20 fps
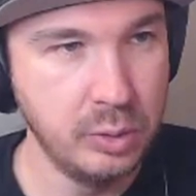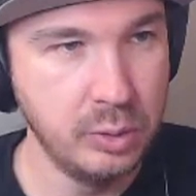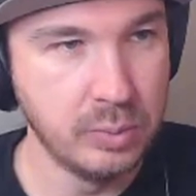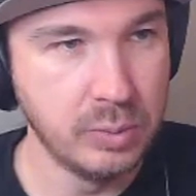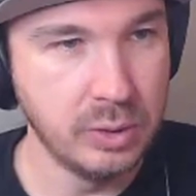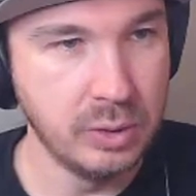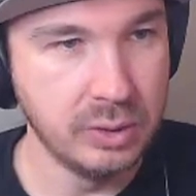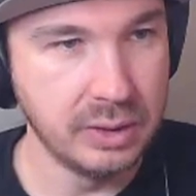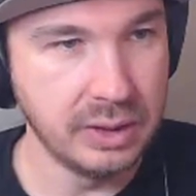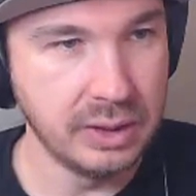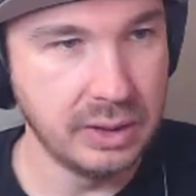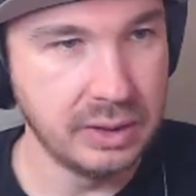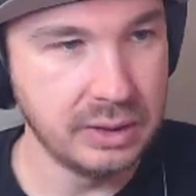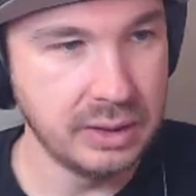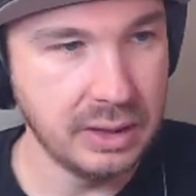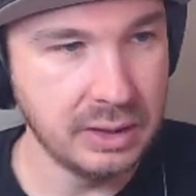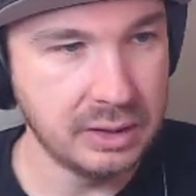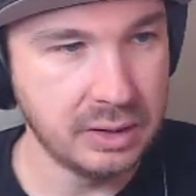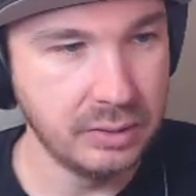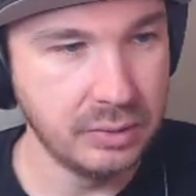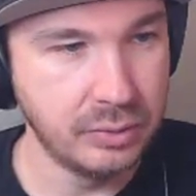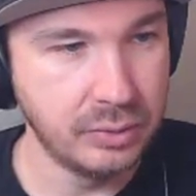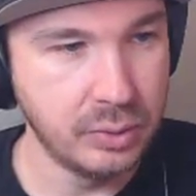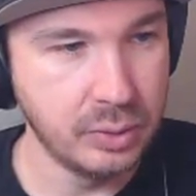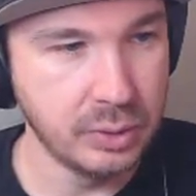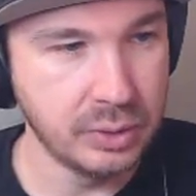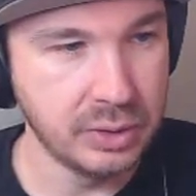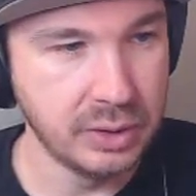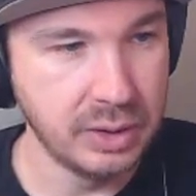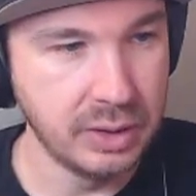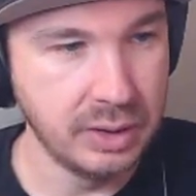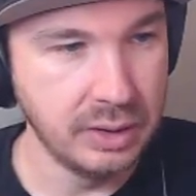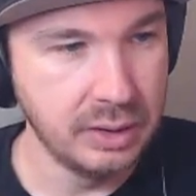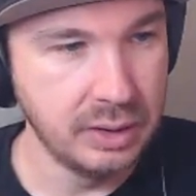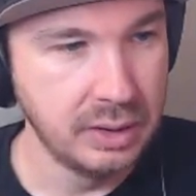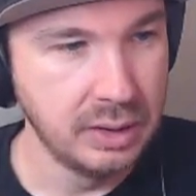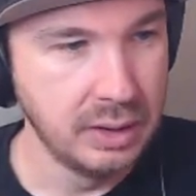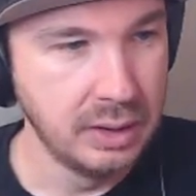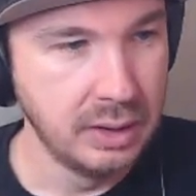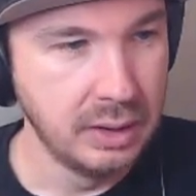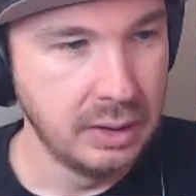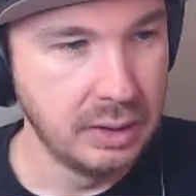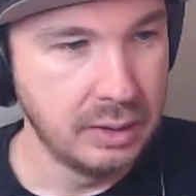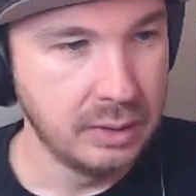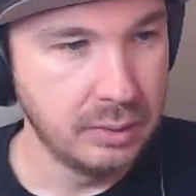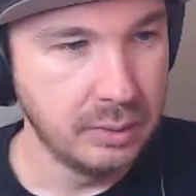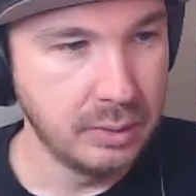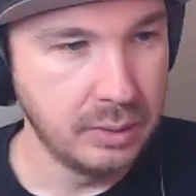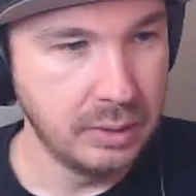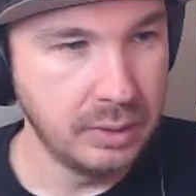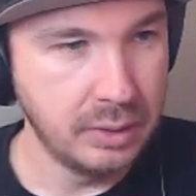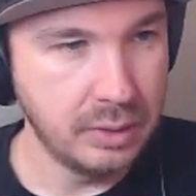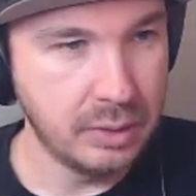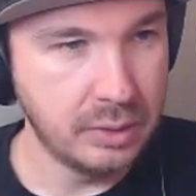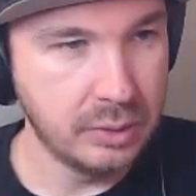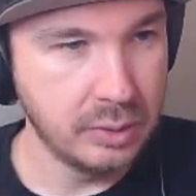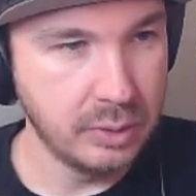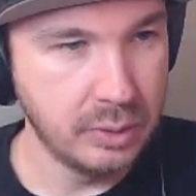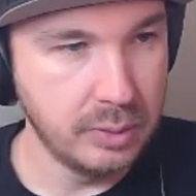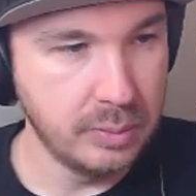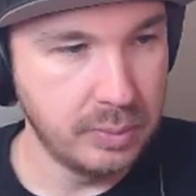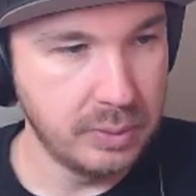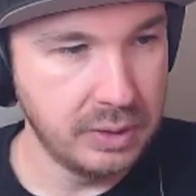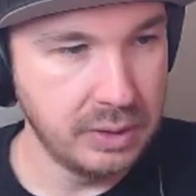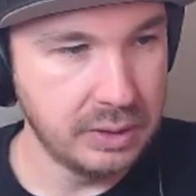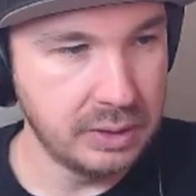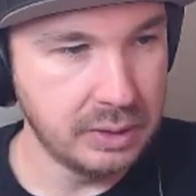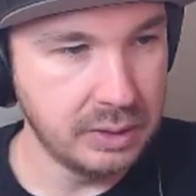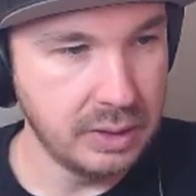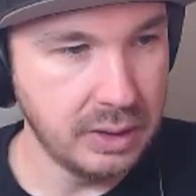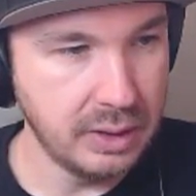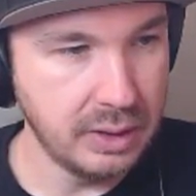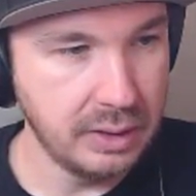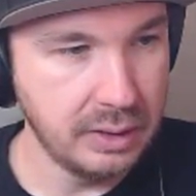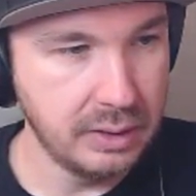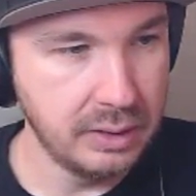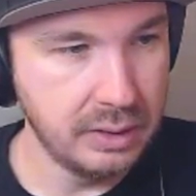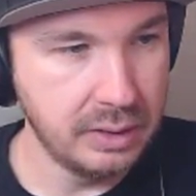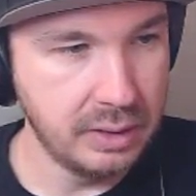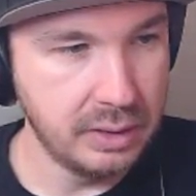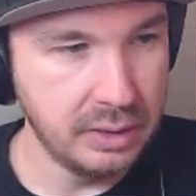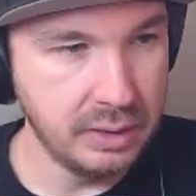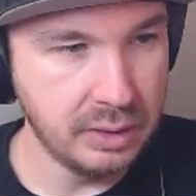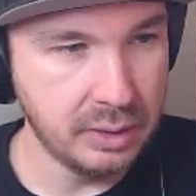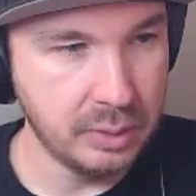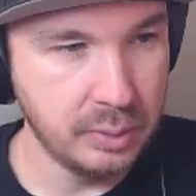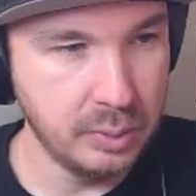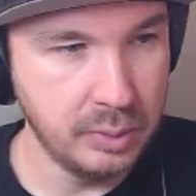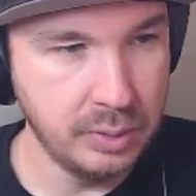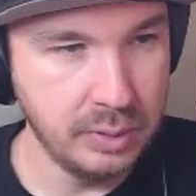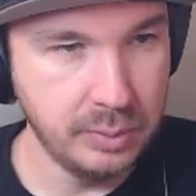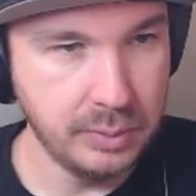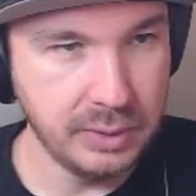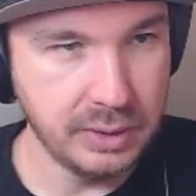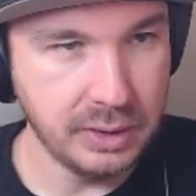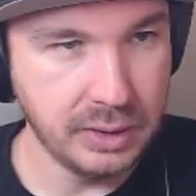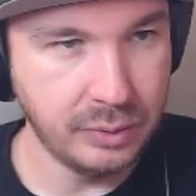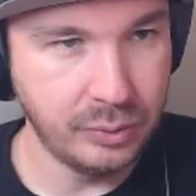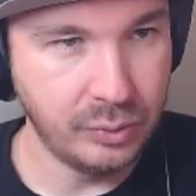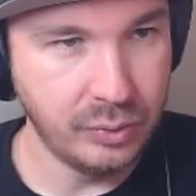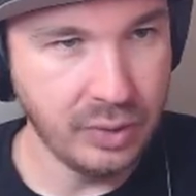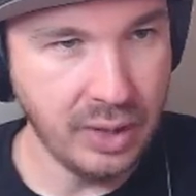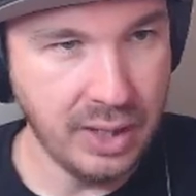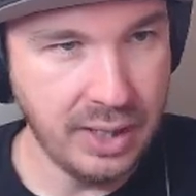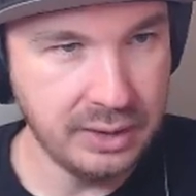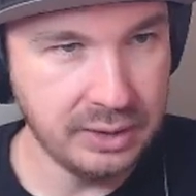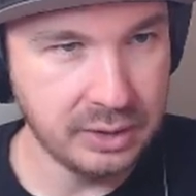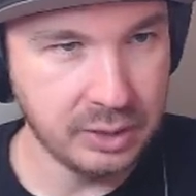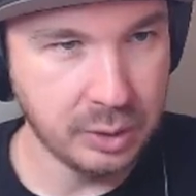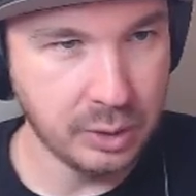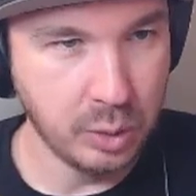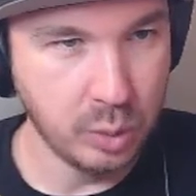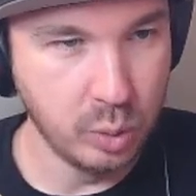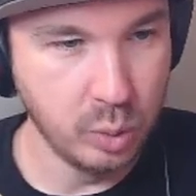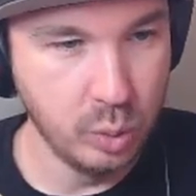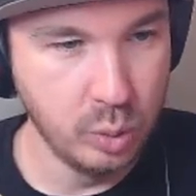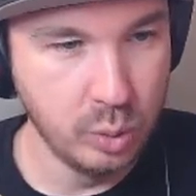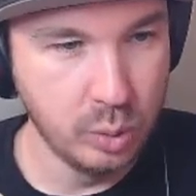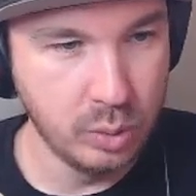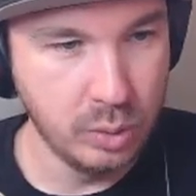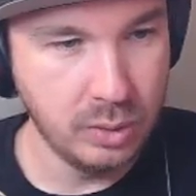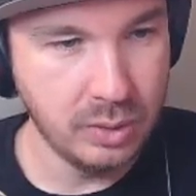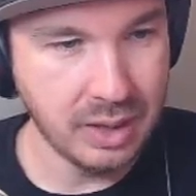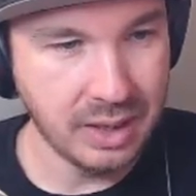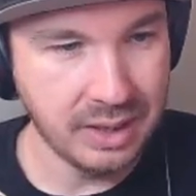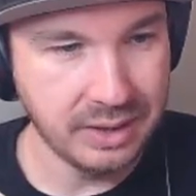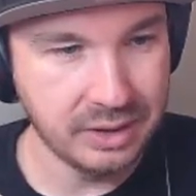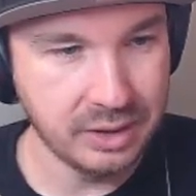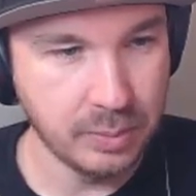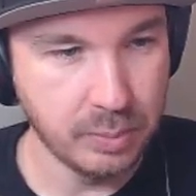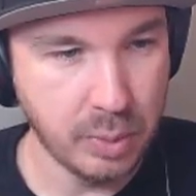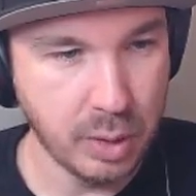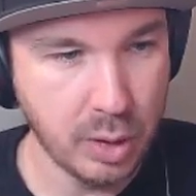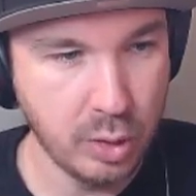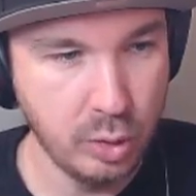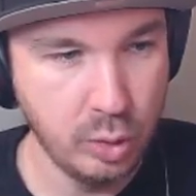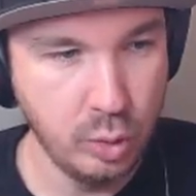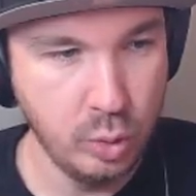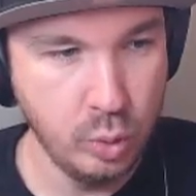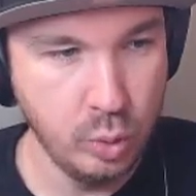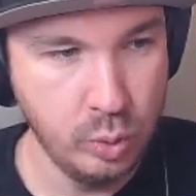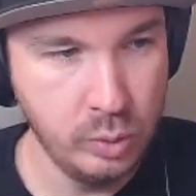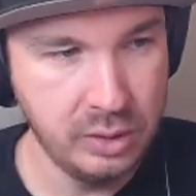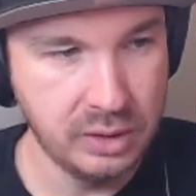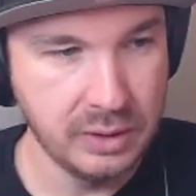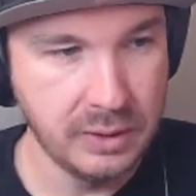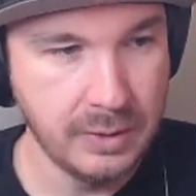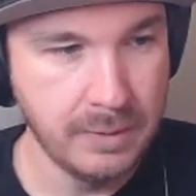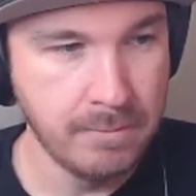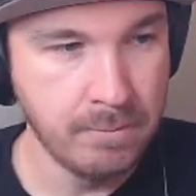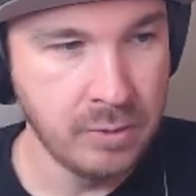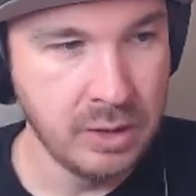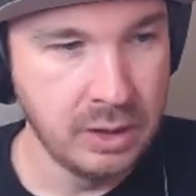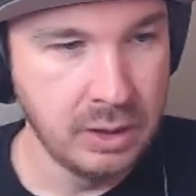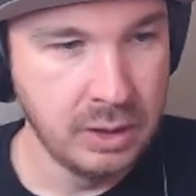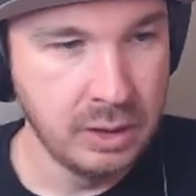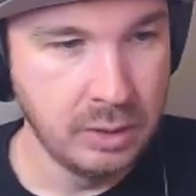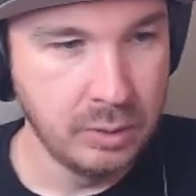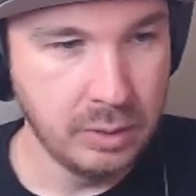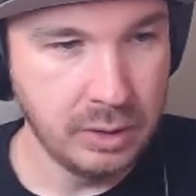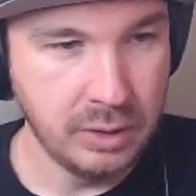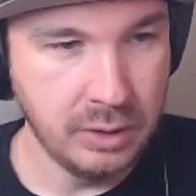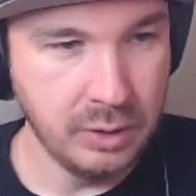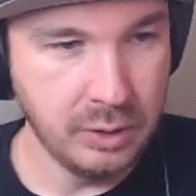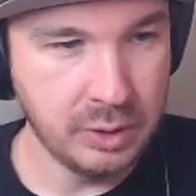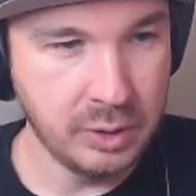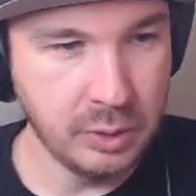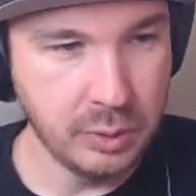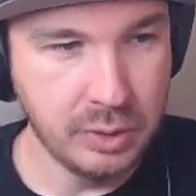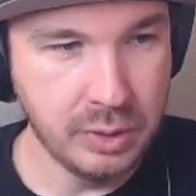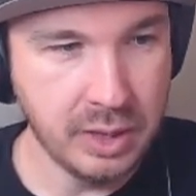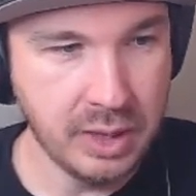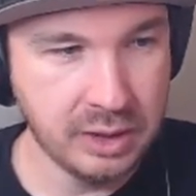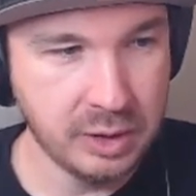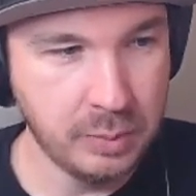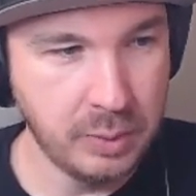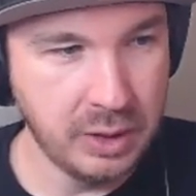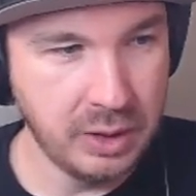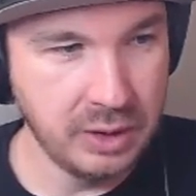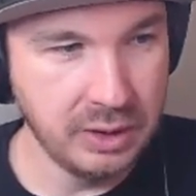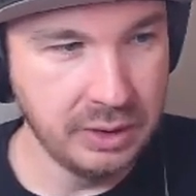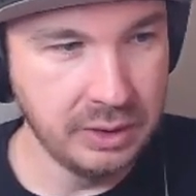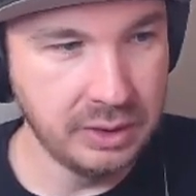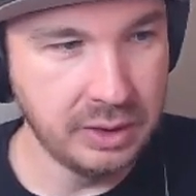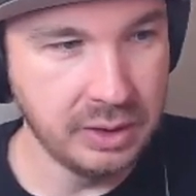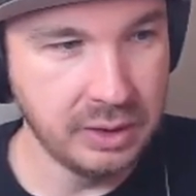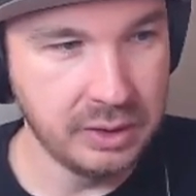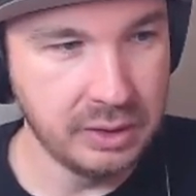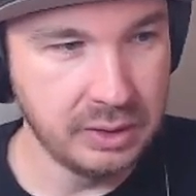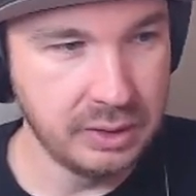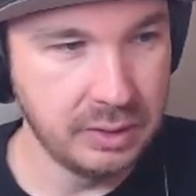mulligans. That's unfortunate. We're going to throw up this guy and this one. We got a Fez. Cool, I suppose. We can also Nest Ball into the